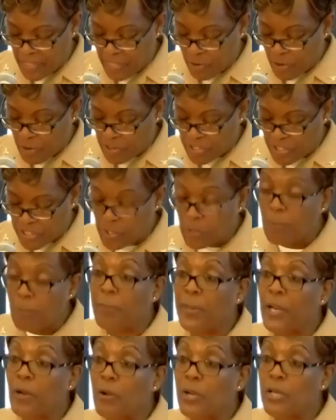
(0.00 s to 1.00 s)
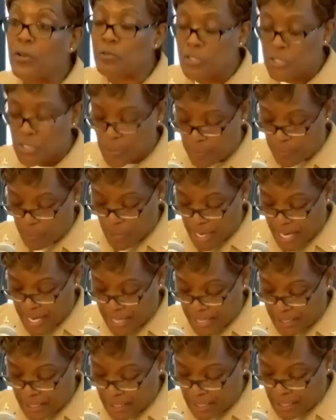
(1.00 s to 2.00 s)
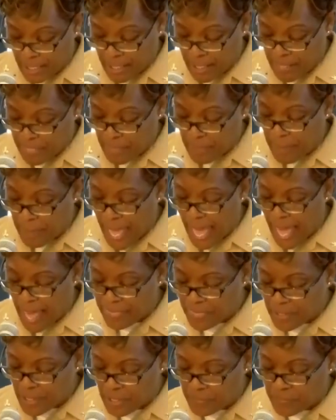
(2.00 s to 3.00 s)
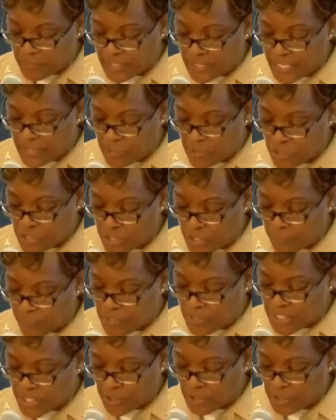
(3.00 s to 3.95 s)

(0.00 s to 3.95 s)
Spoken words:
There are still barriers to break. The path of leadership,